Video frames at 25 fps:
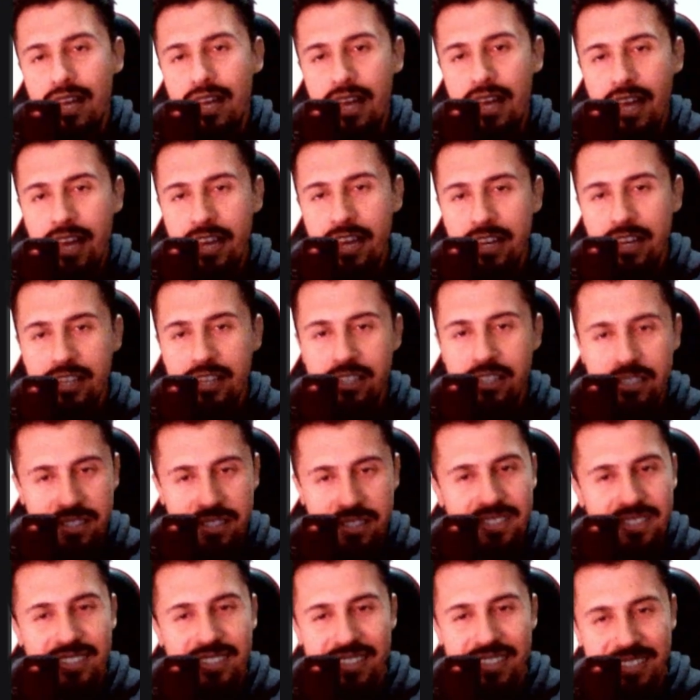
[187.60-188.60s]

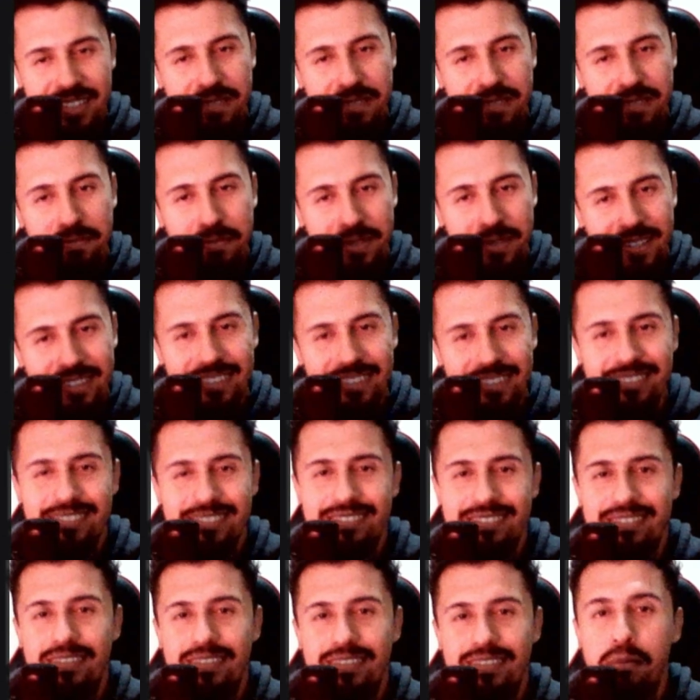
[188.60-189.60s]
HTTP.
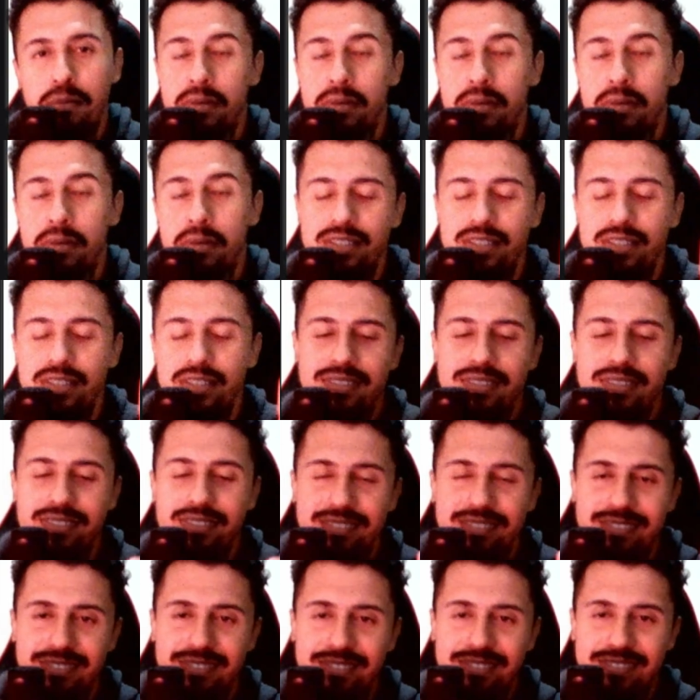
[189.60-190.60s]
But
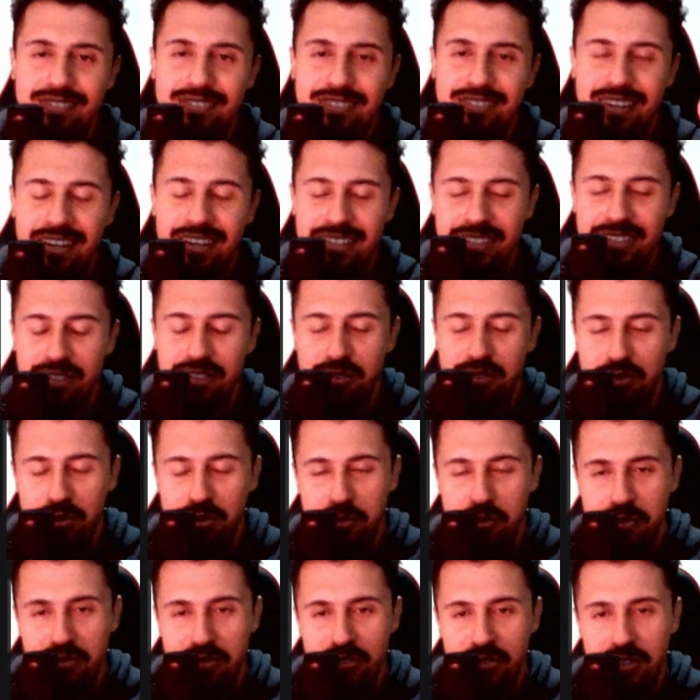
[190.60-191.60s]
as I told you
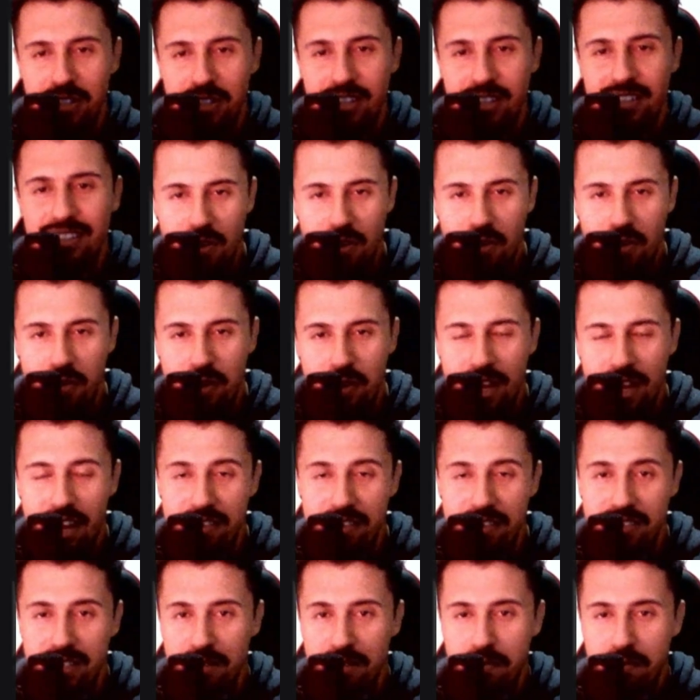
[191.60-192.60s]
before, we have
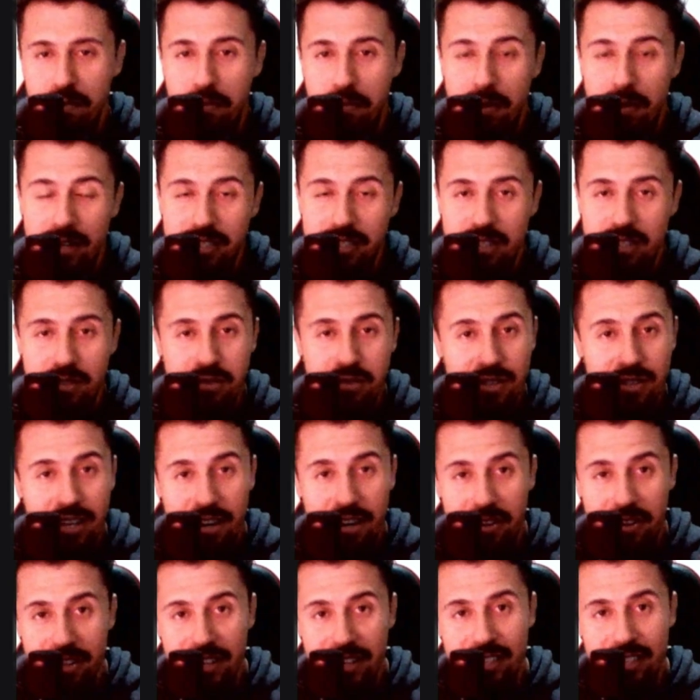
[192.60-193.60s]
some
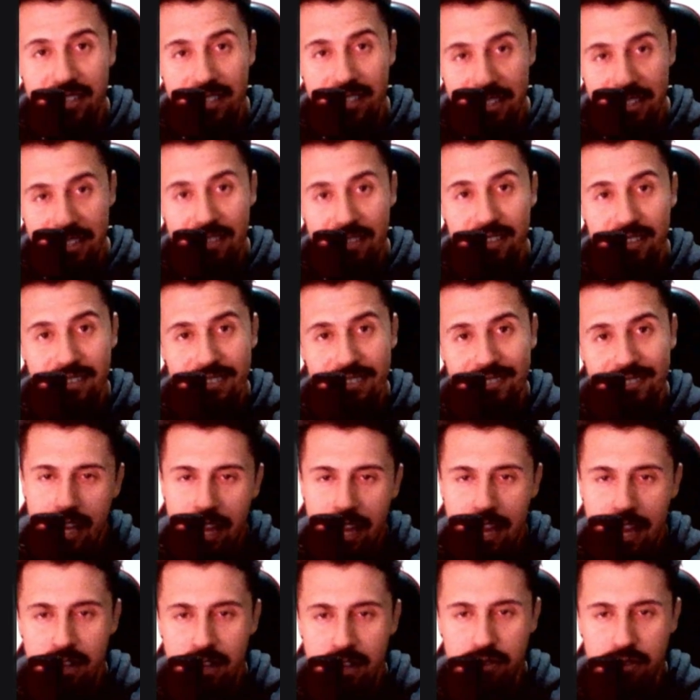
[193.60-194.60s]
particularities here,
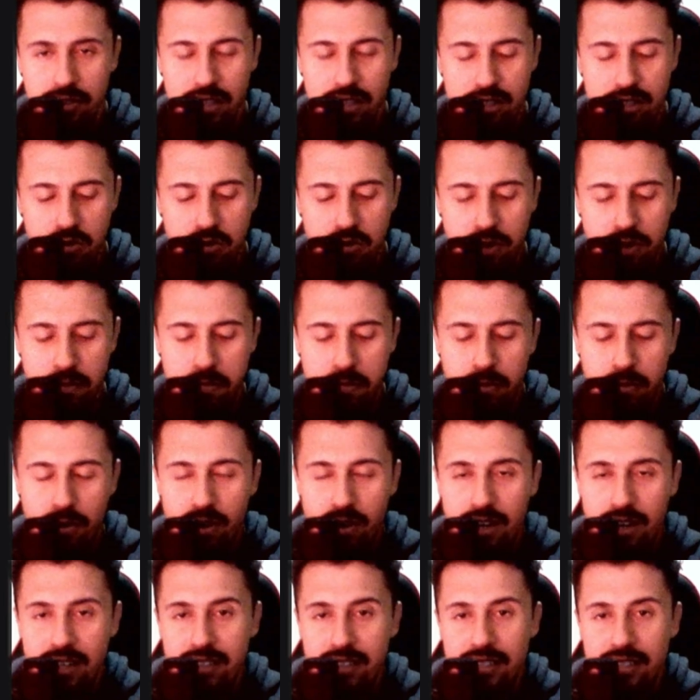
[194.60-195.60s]
and you need to
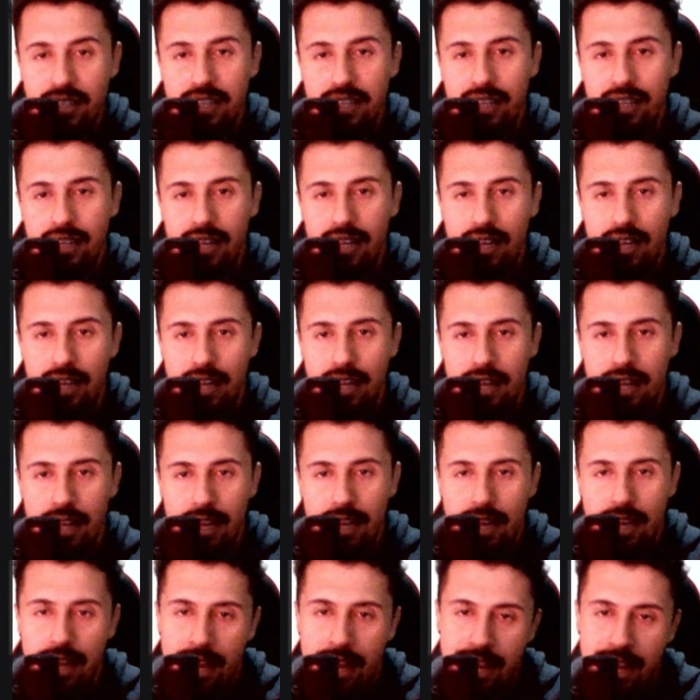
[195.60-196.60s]
import
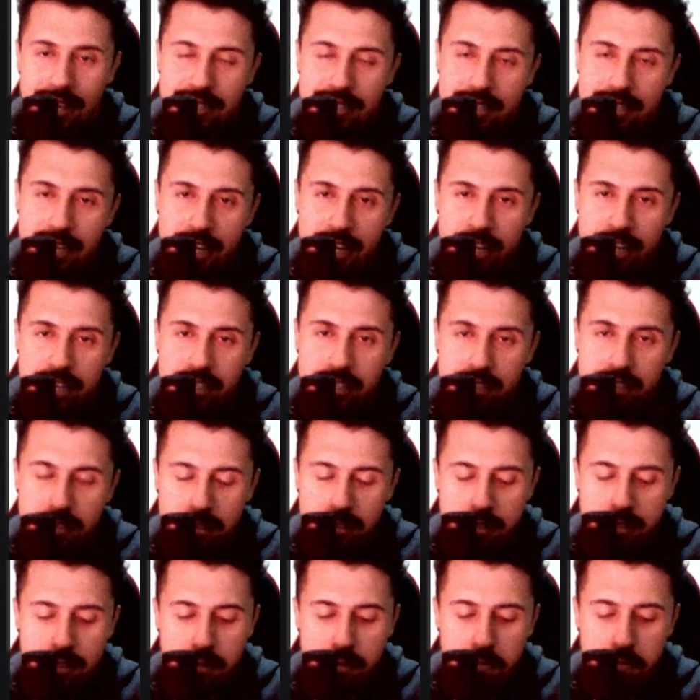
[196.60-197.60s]
as
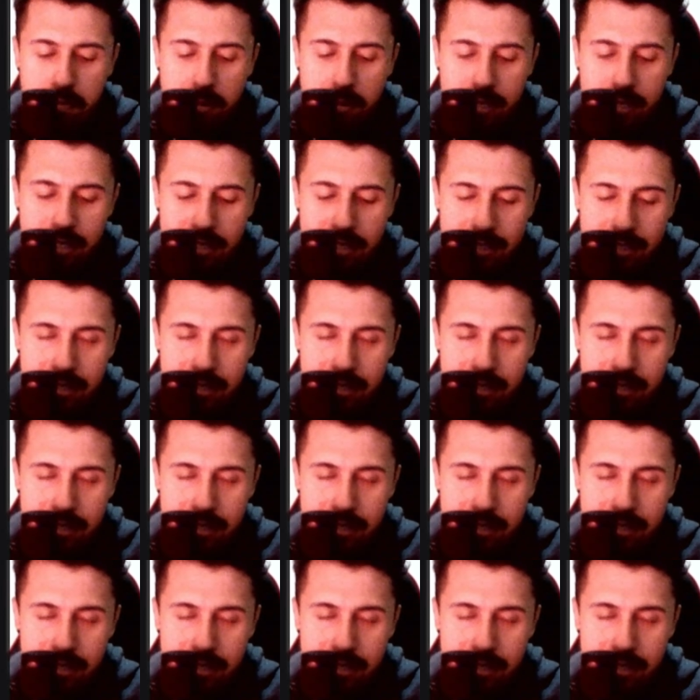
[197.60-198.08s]
http.client,